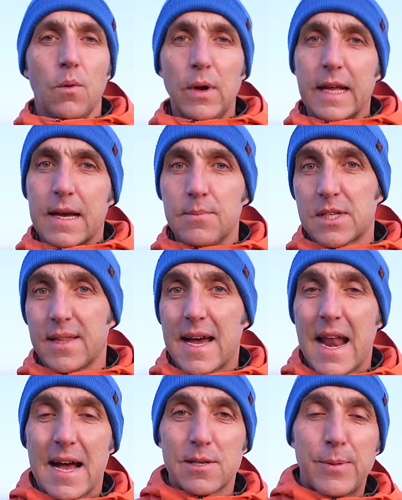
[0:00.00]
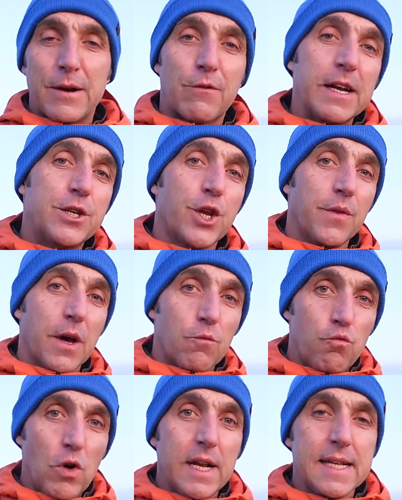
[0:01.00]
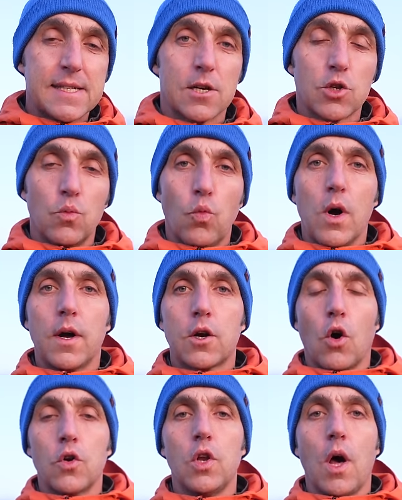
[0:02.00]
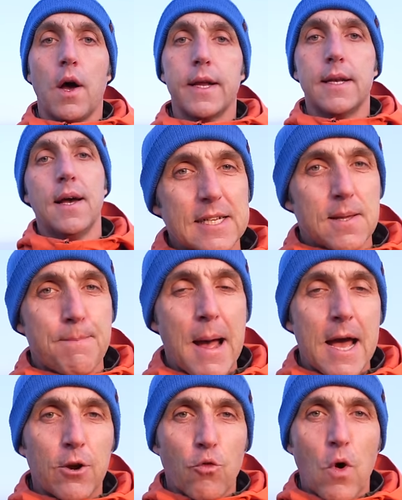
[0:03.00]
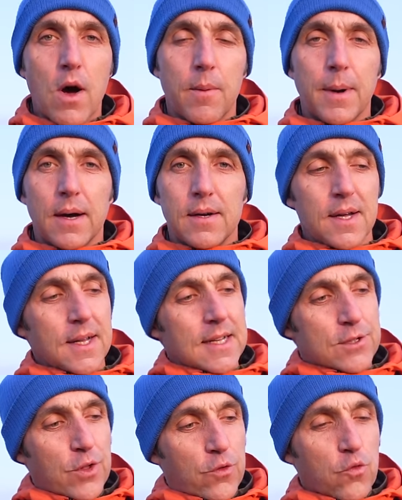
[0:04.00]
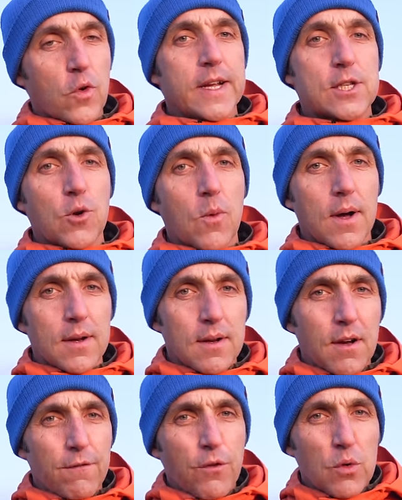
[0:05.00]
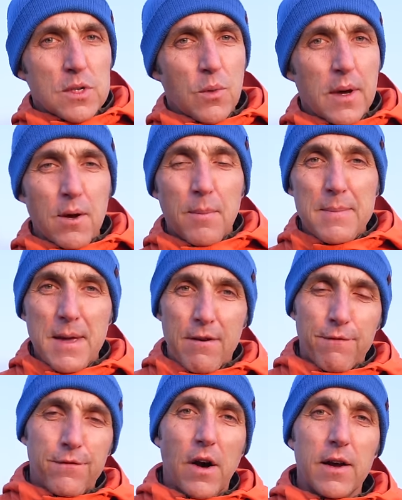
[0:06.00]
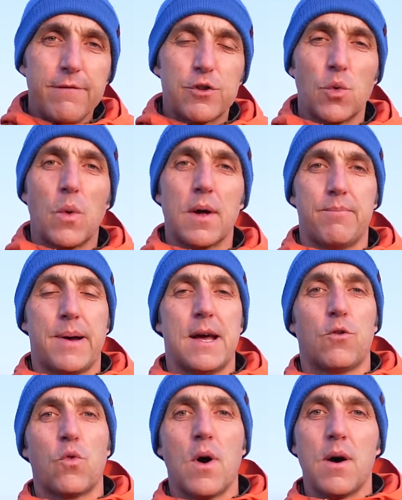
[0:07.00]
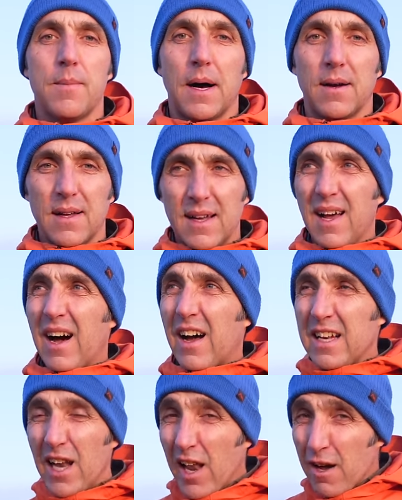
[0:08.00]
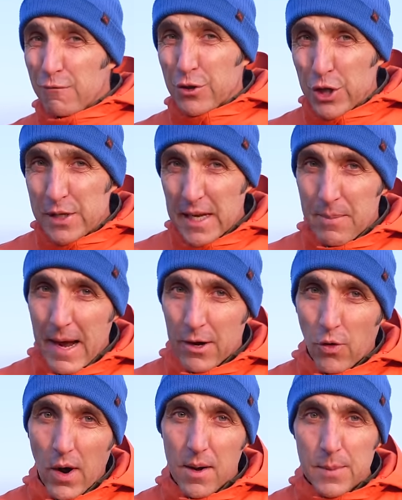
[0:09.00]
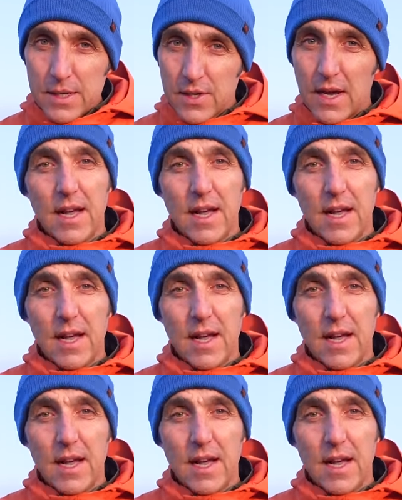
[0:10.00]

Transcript: When it comes to that aspect ratio that really doesn't work online, it's the panorama. It's the 3:1, 4:1, or maybe a 5:1 panorama. I love shooting panoramas.